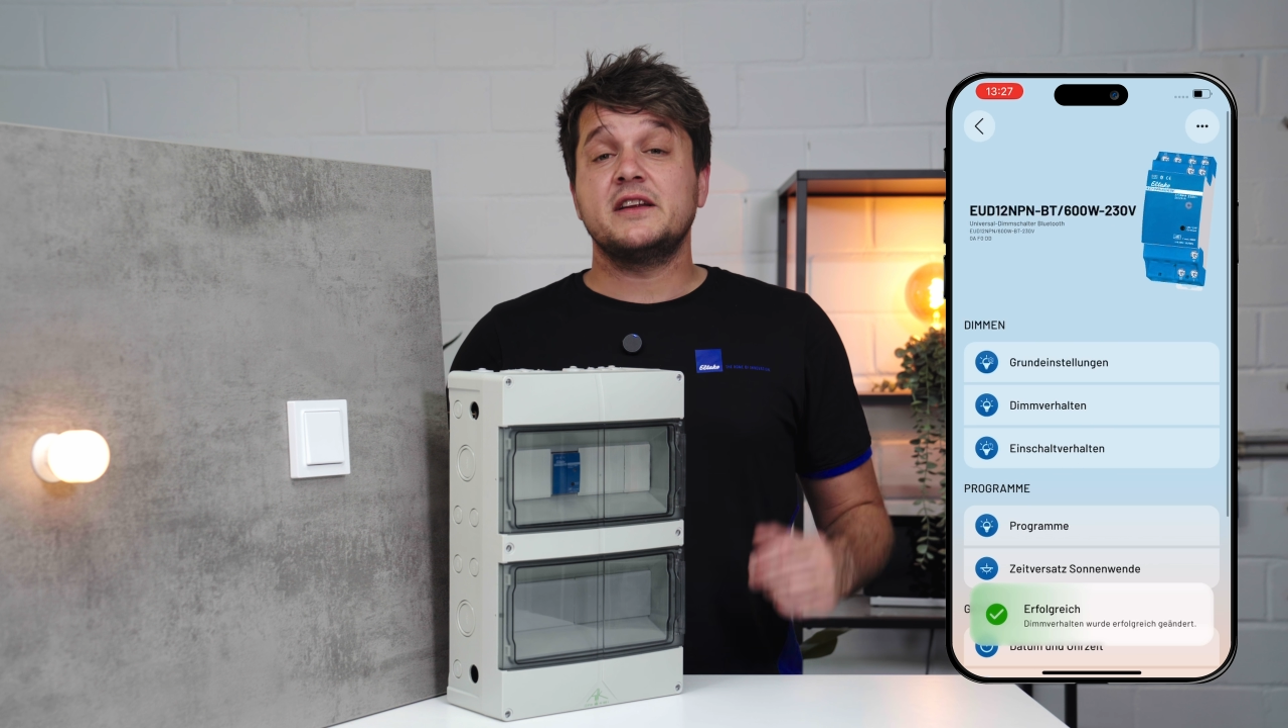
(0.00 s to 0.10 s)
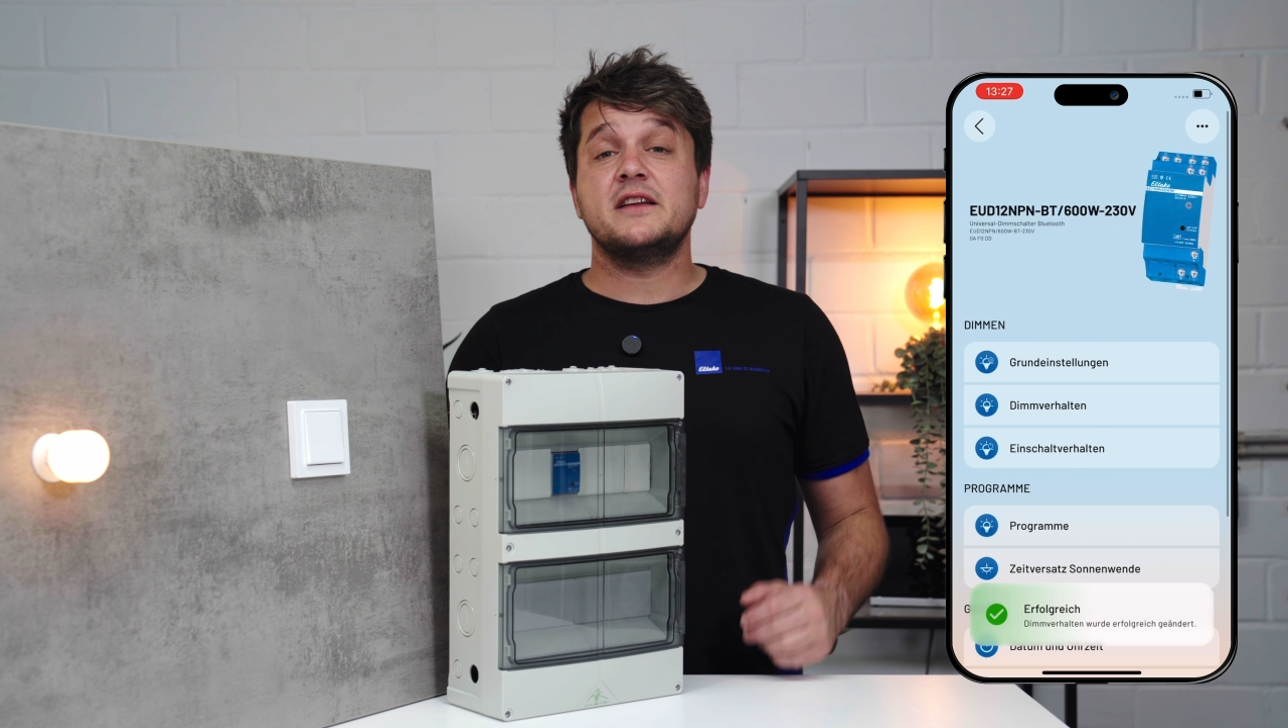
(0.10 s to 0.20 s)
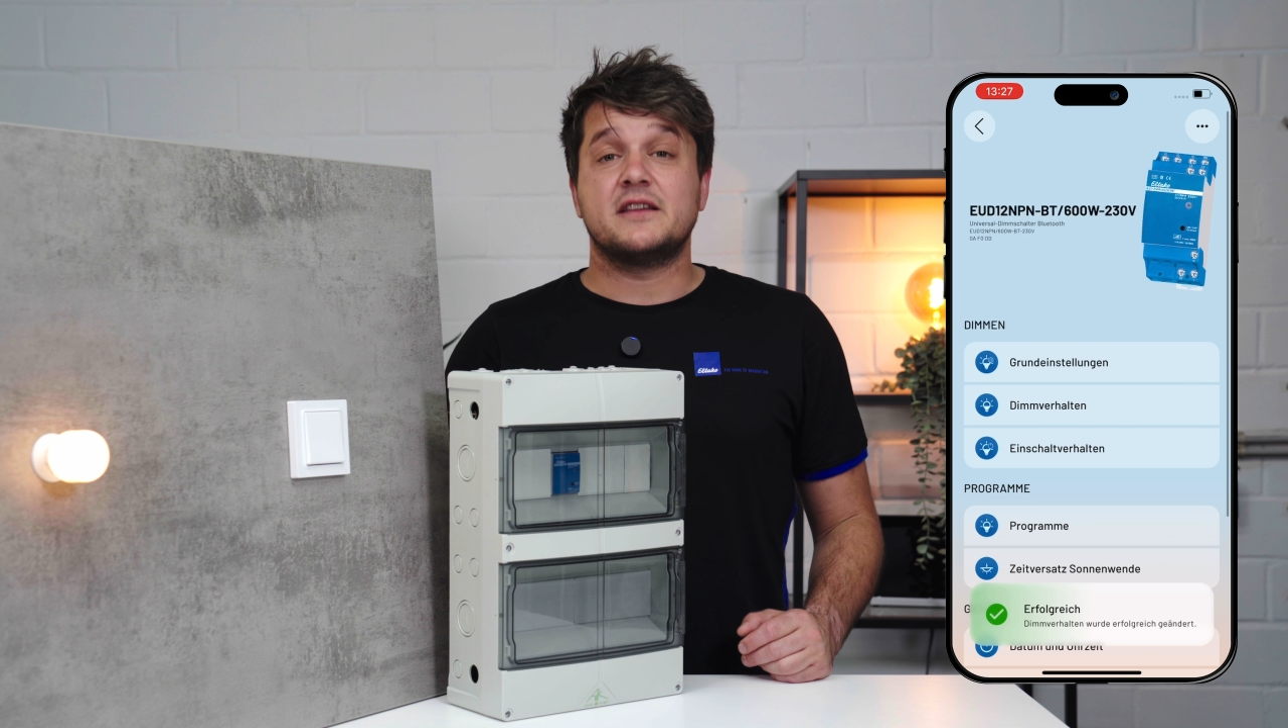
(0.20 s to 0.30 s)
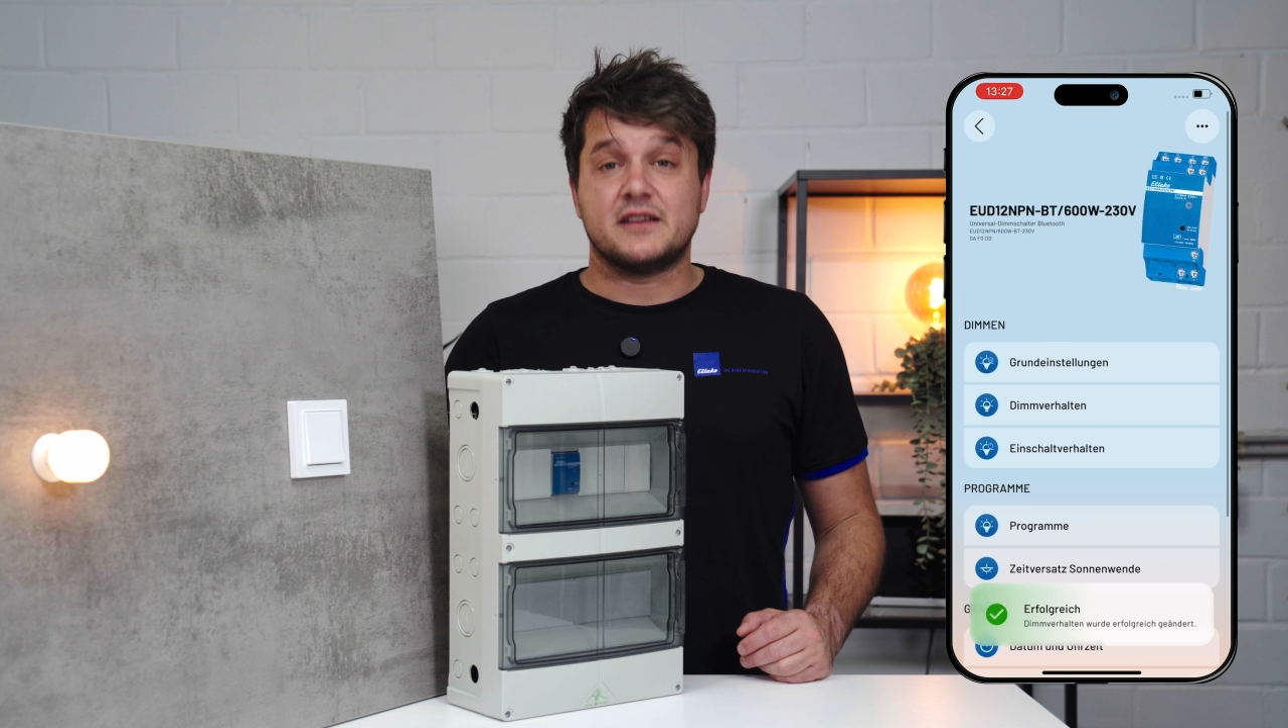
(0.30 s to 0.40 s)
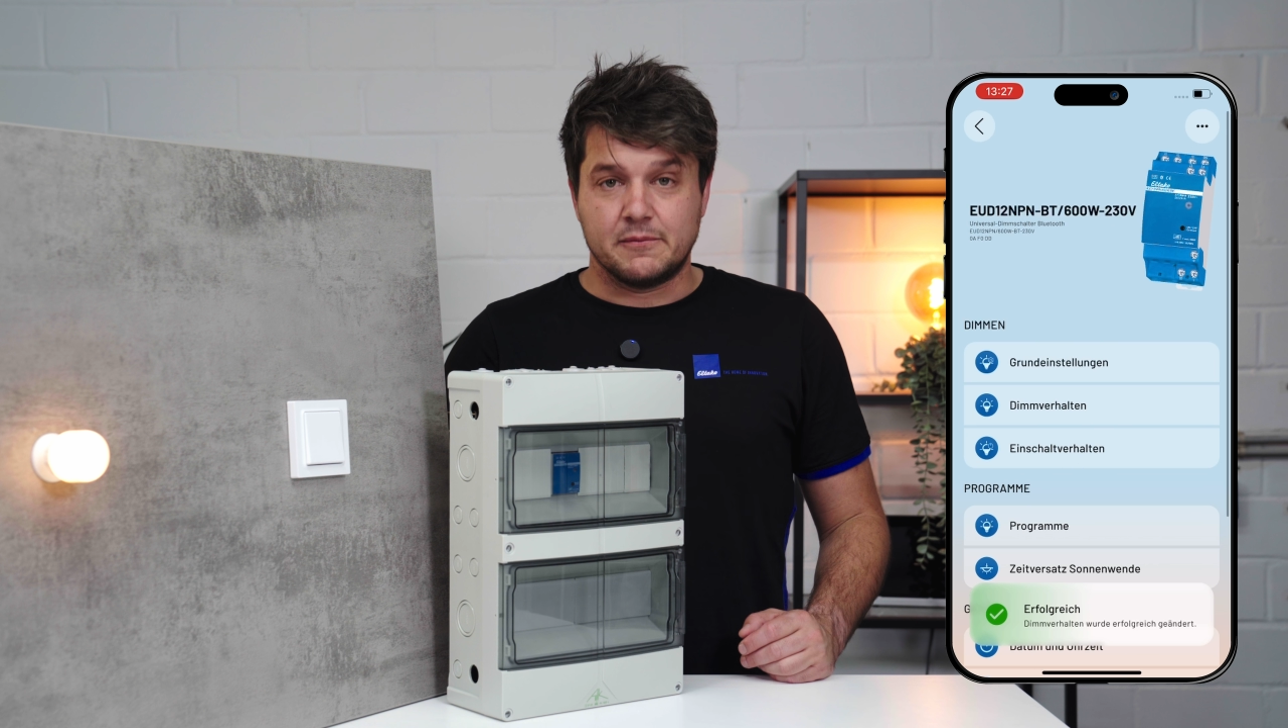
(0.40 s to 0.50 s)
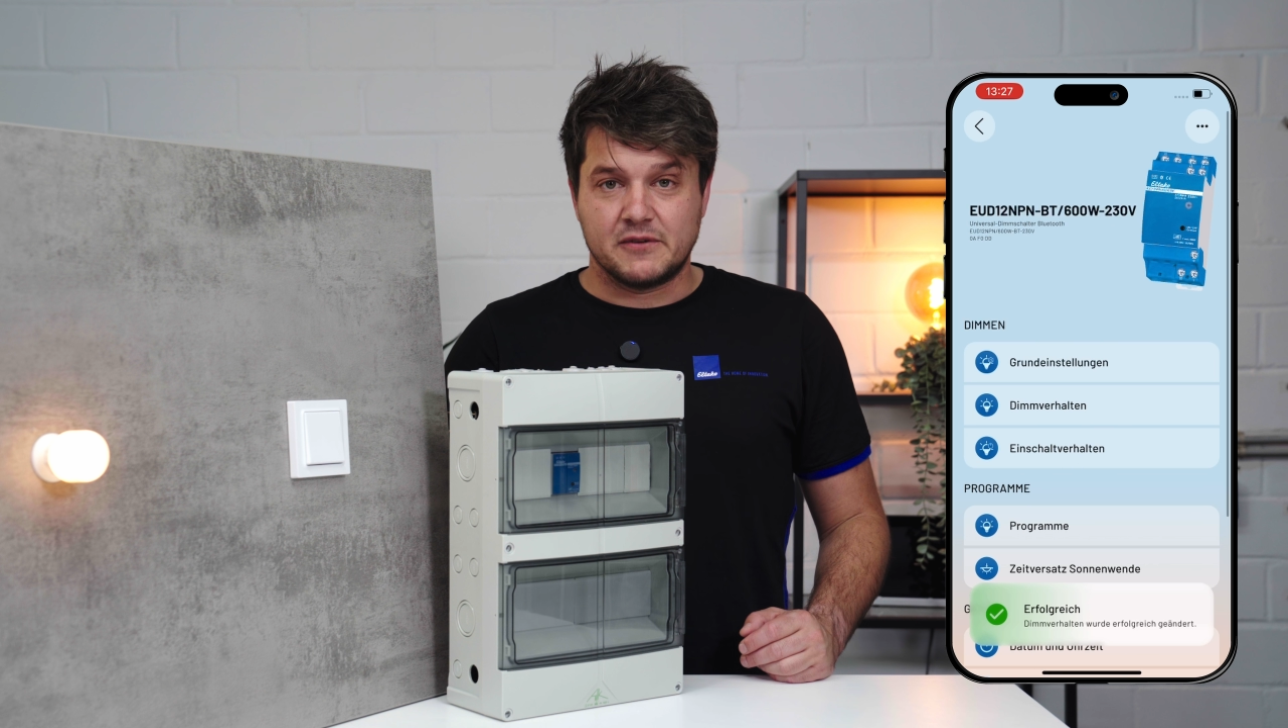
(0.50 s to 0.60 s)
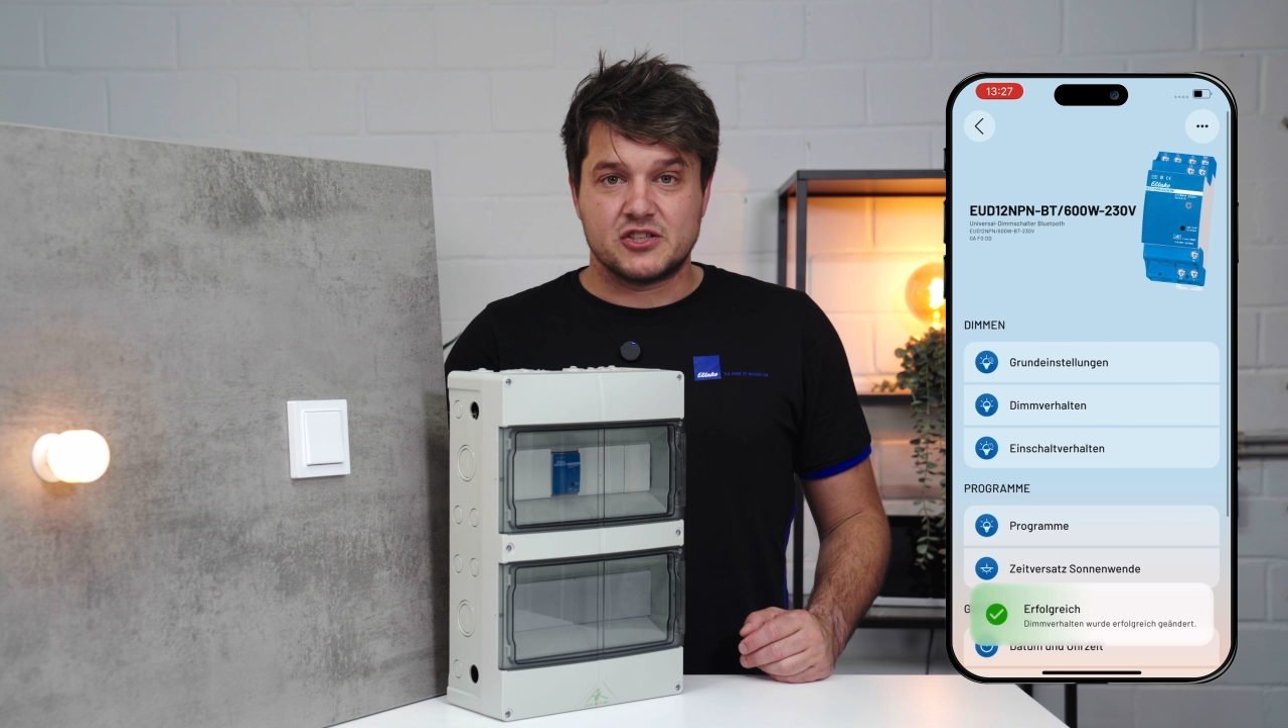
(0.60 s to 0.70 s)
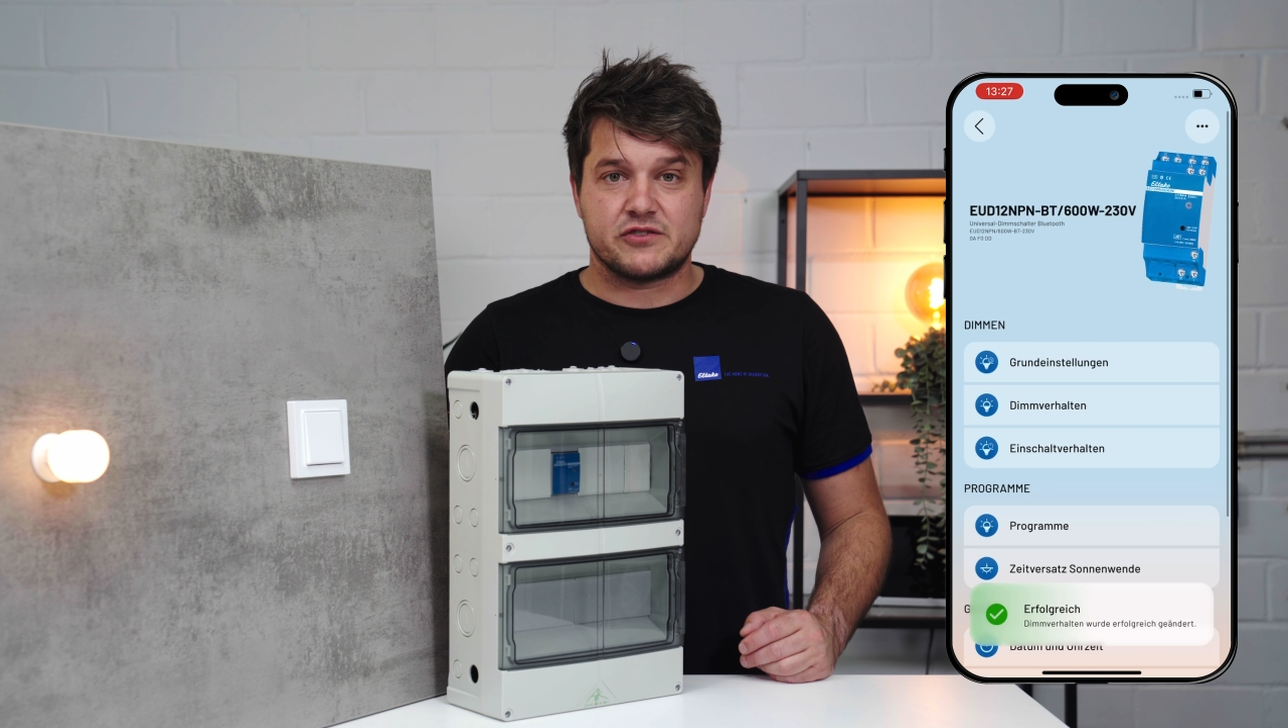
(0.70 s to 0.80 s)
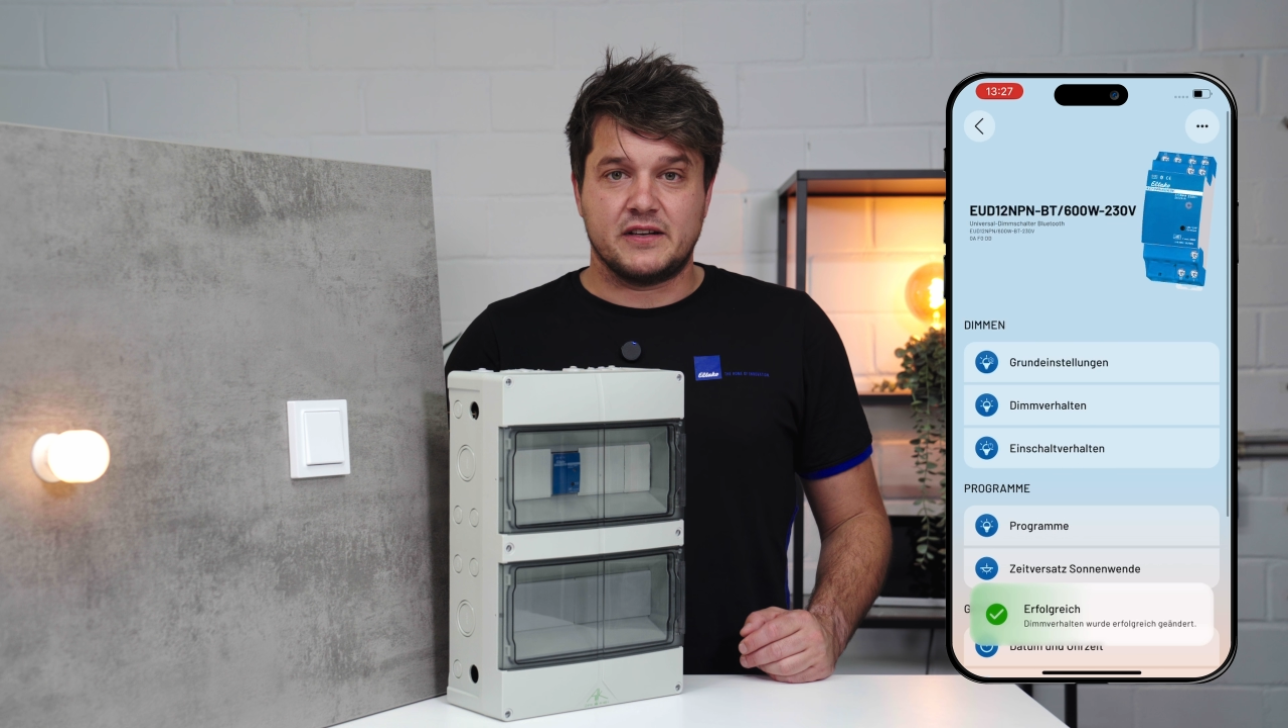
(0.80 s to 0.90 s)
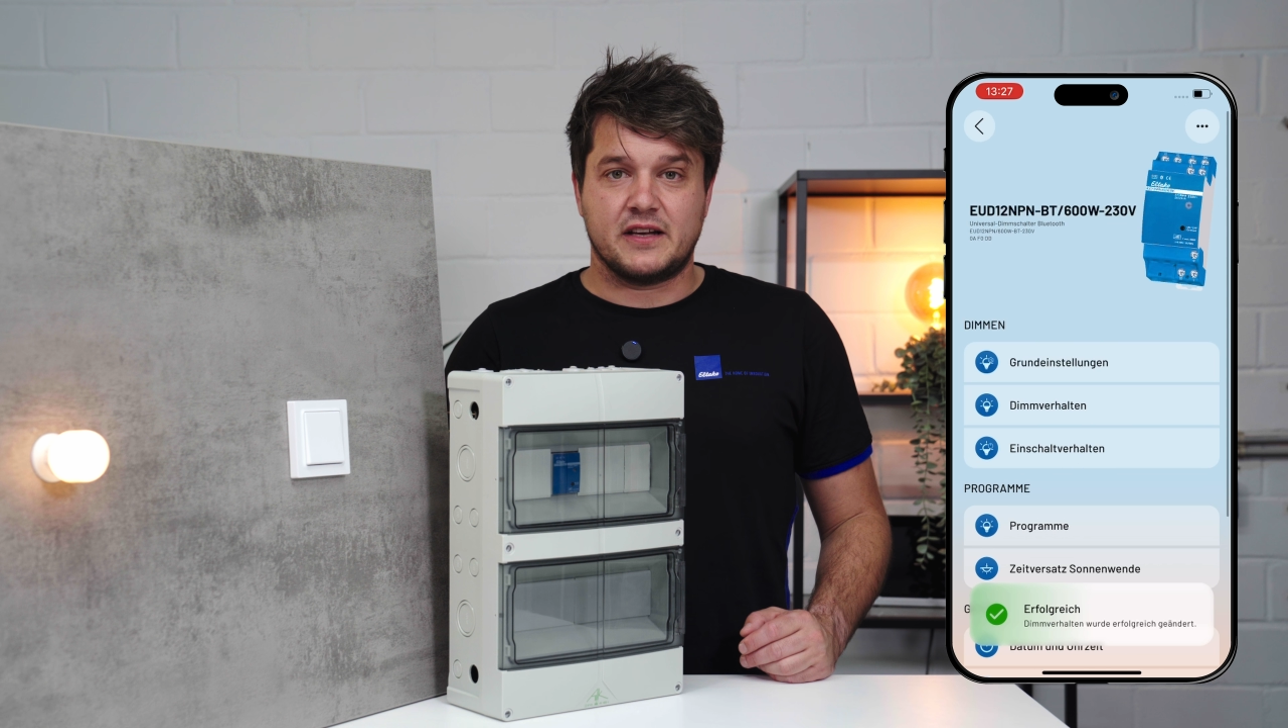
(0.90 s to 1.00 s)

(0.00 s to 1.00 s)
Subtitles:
Connect app.